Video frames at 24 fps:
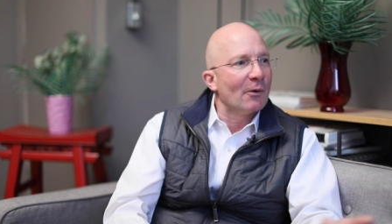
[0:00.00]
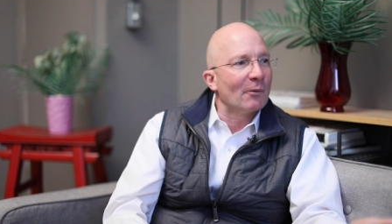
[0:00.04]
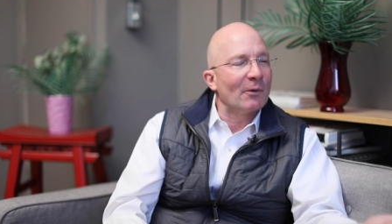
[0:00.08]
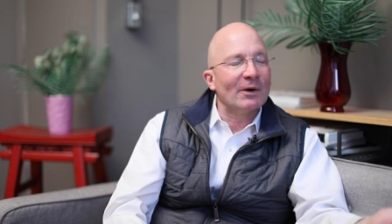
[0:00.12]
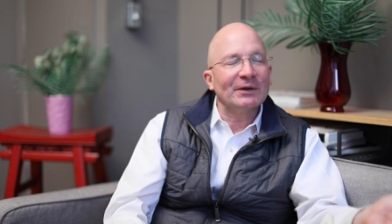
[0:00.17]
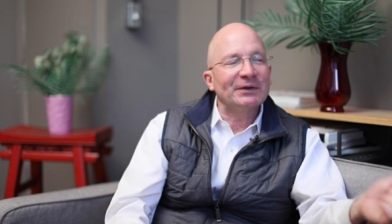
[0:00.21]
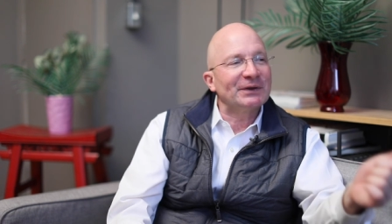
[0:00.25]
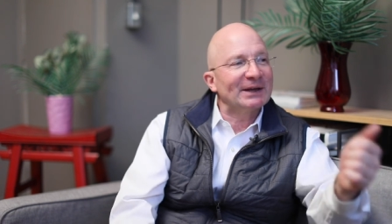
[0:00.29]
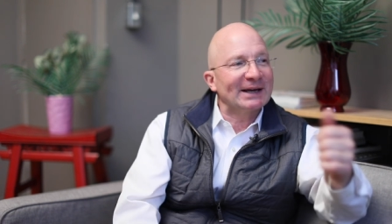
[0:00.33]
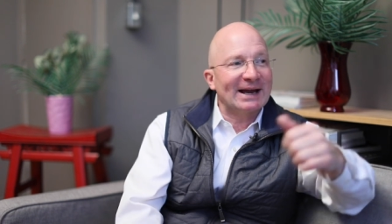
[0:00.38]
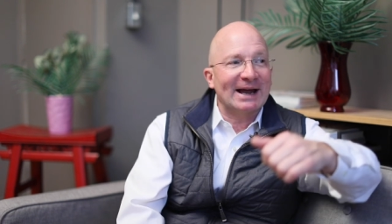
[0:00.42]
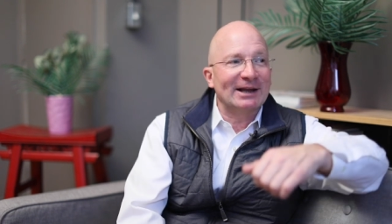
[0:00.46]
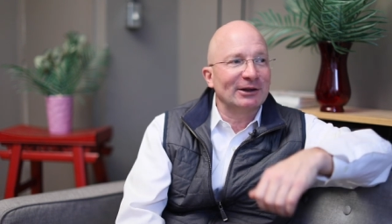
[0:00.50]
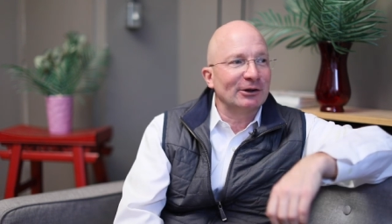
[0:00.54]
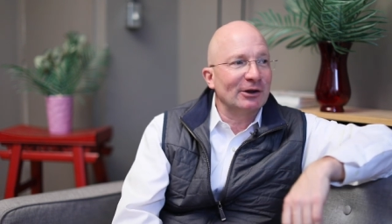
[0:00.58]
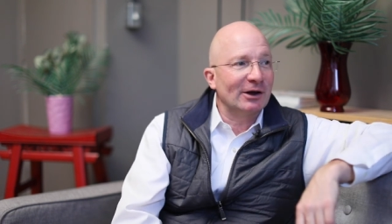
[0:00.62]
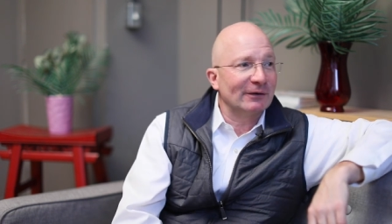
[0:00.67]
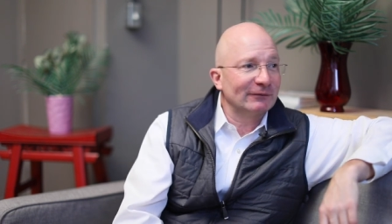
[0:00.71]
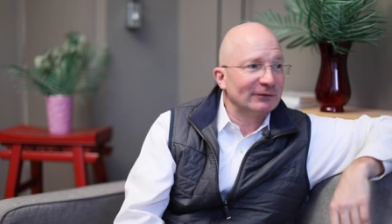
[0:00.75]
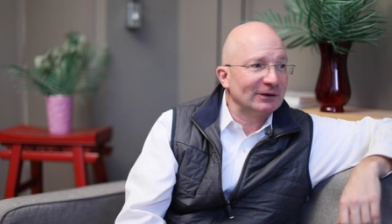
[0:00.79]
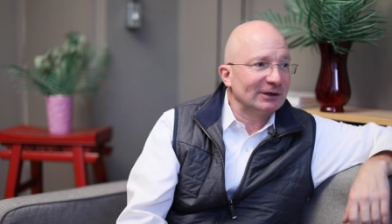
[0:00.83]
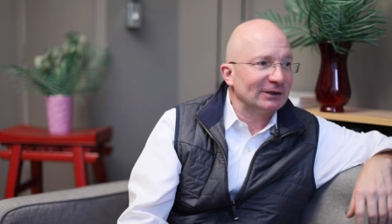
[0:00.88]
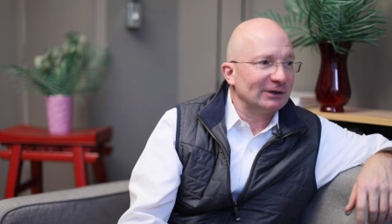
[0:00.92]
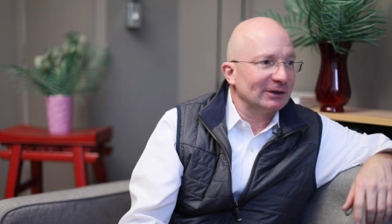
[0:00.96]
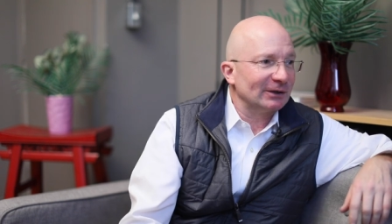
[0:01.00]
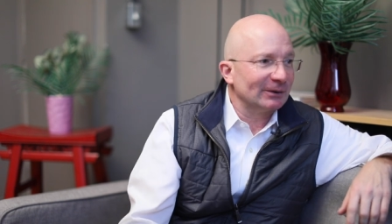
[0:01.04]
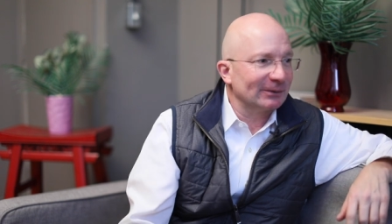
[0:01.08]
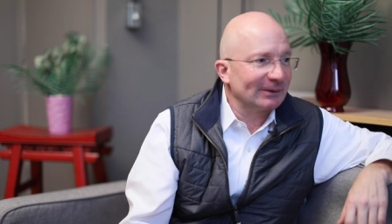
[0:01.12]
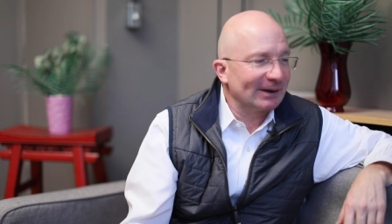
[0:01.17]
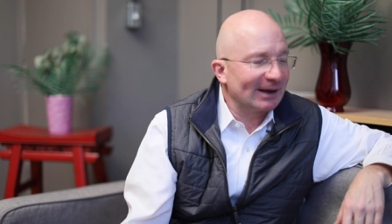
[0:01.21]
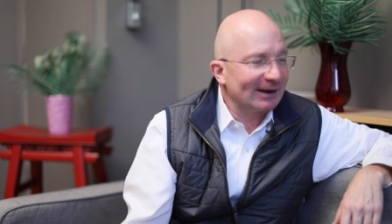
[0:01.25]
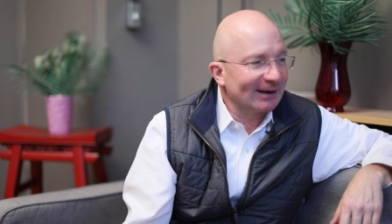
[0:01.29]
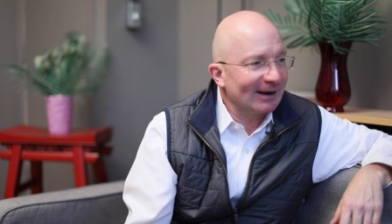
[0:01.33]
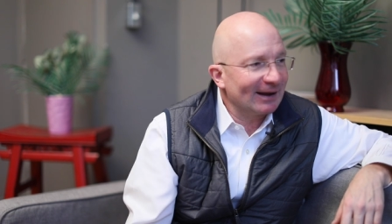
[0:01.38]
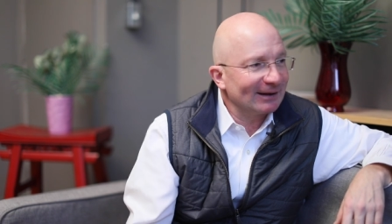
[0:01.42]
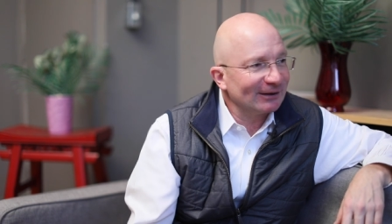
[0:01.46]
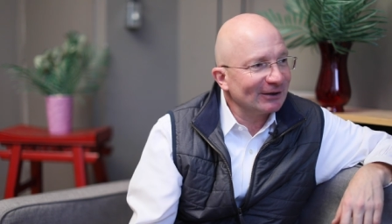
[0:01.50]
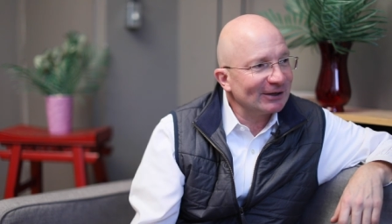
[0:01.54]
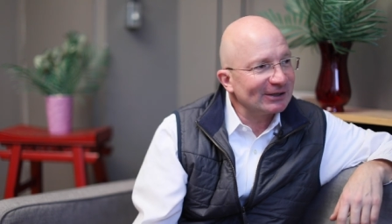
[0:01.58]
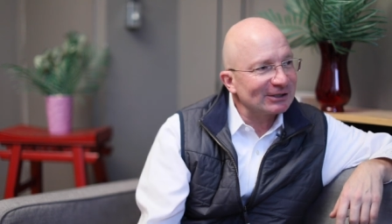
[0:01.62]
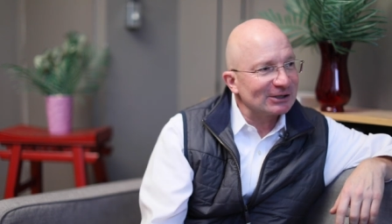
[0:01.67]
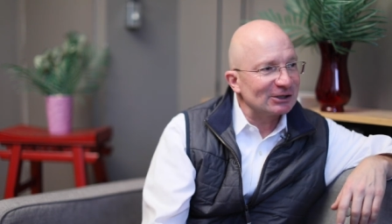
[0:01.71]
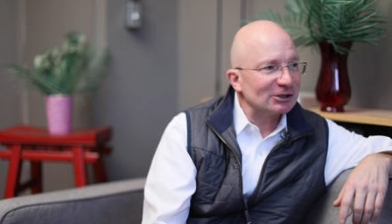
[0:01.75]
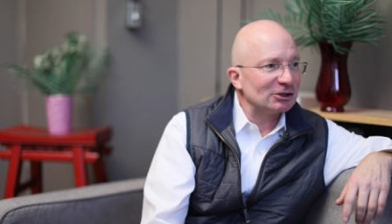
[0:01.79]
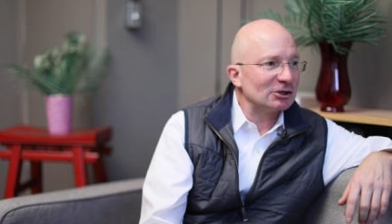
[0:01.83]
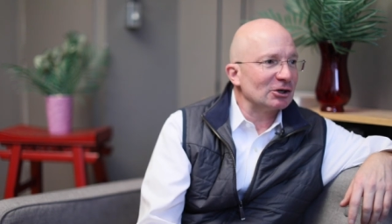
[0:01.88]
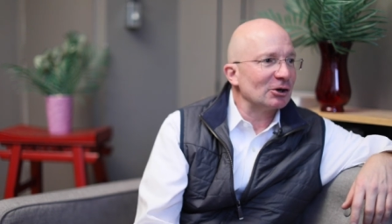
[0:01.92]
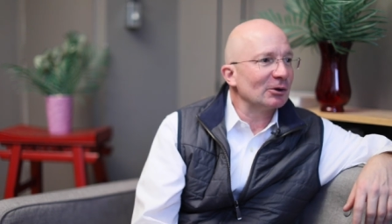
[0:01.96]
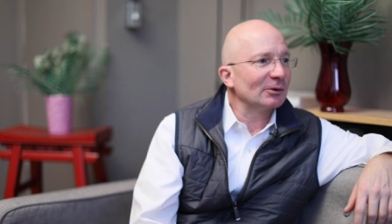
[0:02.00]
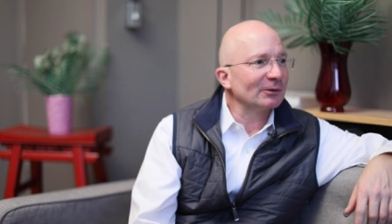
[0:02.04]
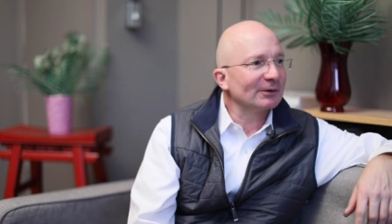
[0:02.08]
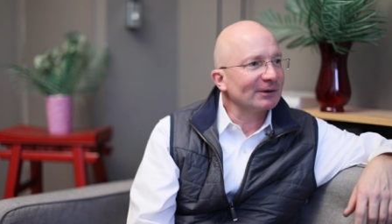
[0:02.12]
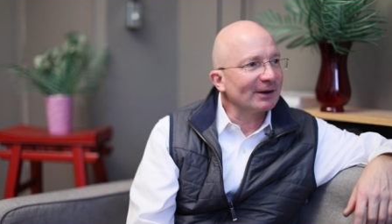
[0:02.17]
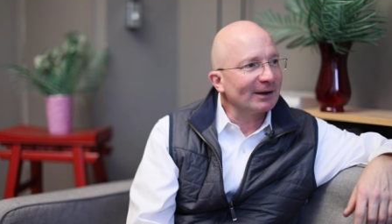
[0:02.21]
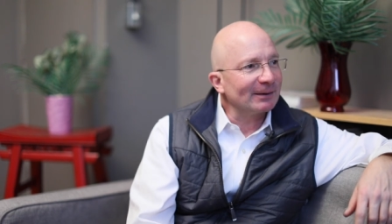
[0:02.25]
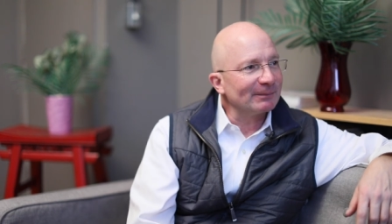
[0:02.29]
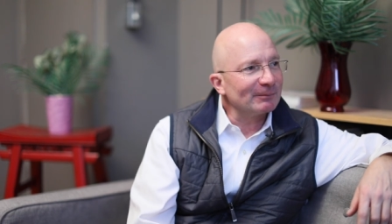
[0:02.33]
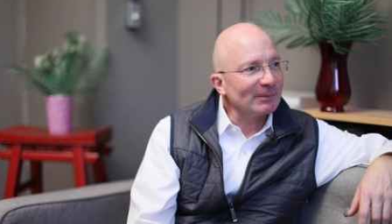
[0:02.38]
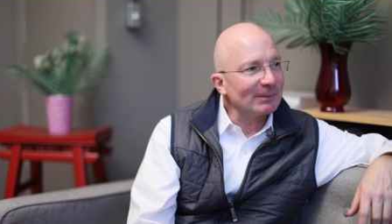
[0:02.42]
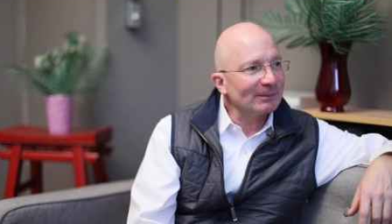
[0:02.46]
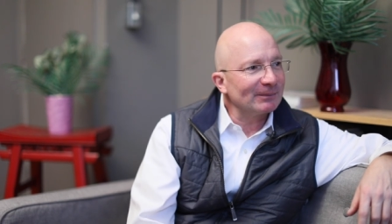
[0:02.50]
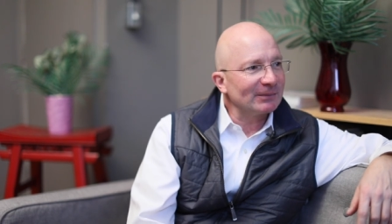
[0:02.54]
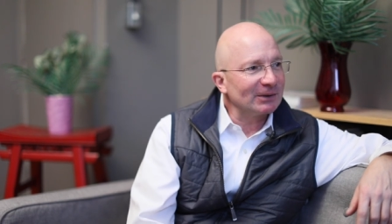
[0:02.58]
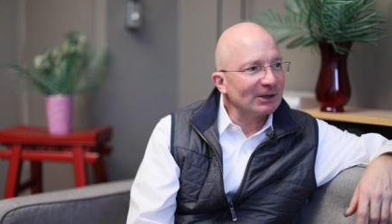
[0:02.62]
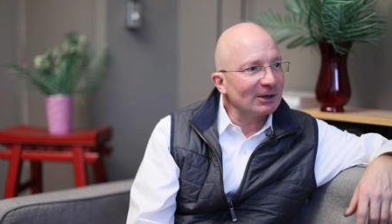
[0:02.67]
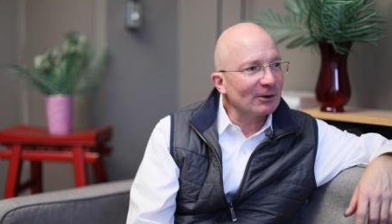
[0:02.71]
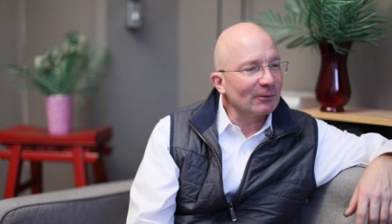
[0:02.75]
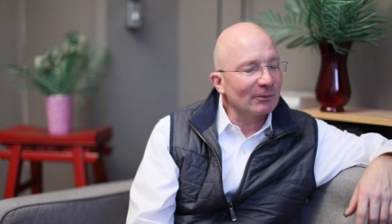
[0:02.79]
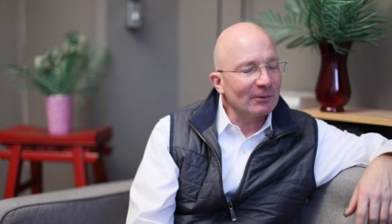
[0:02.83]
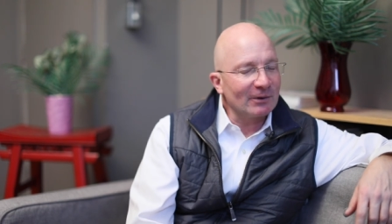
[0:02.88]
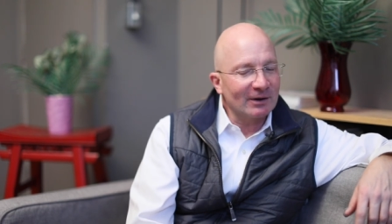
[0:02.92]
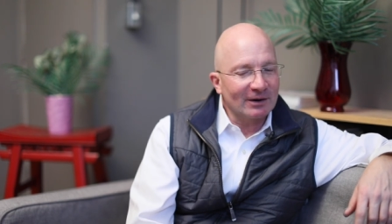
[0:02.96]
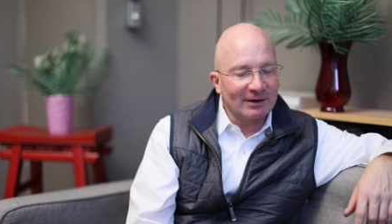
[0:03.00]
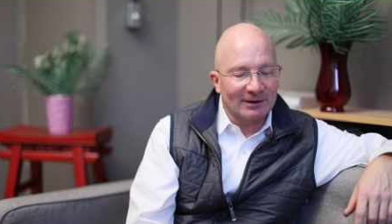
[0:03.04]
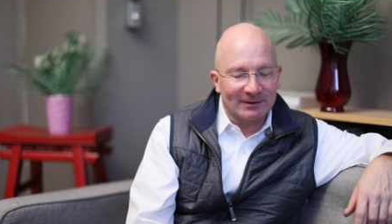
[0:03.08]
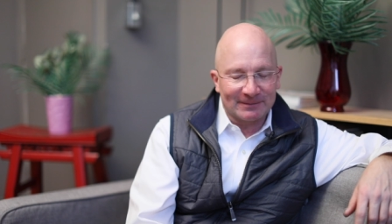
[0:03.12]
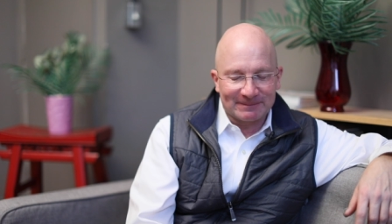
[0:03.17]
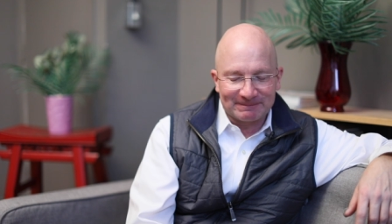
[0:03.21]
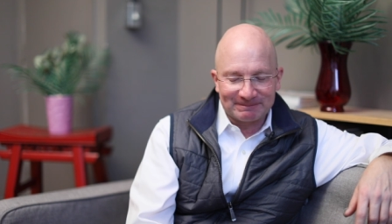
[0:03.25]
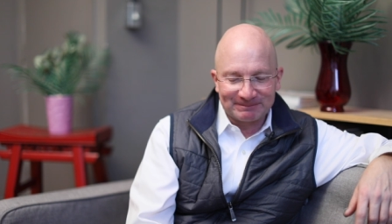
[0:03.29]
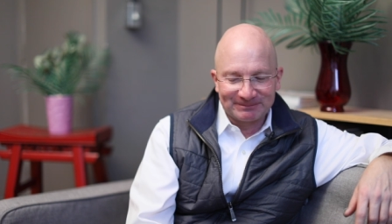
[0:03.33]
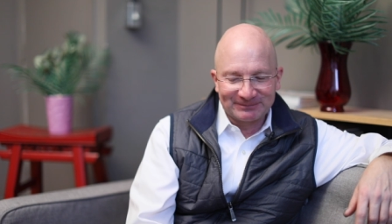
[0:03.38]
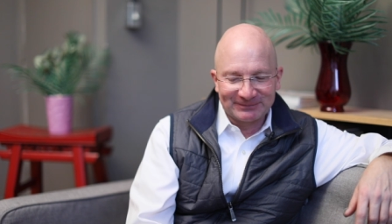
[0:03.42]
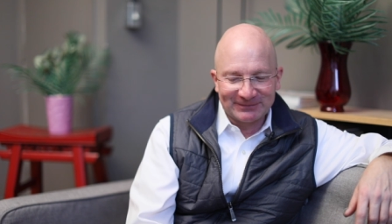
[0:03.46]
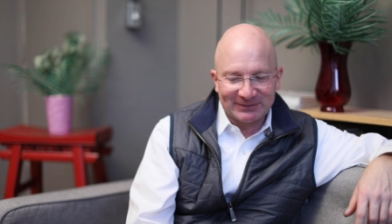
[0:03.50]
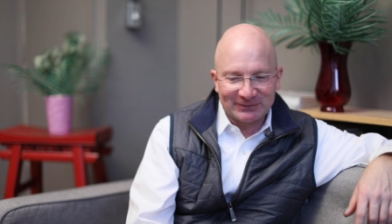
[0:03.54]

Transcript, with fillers: One thing I love to do, and I, I like to joke that, you know, um,